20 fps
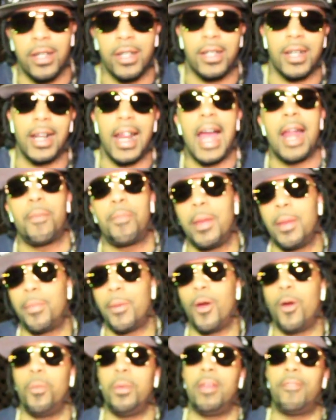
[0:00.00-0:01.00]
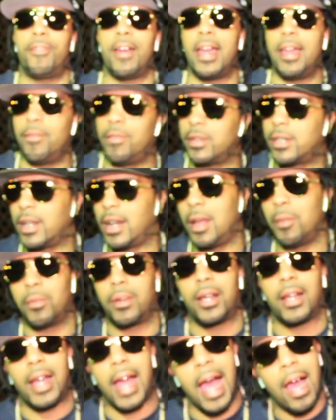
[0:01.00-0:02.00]
It's a lot of people owe me favors, and I'm
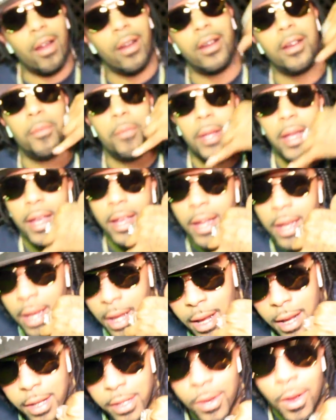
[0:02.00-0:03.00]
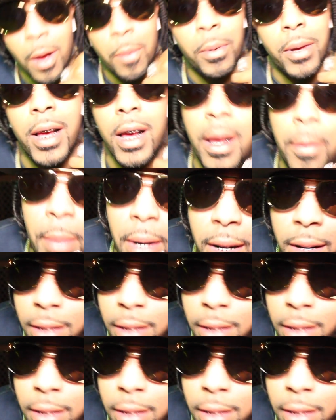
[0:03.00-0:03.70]
calling them in. So I'm coming.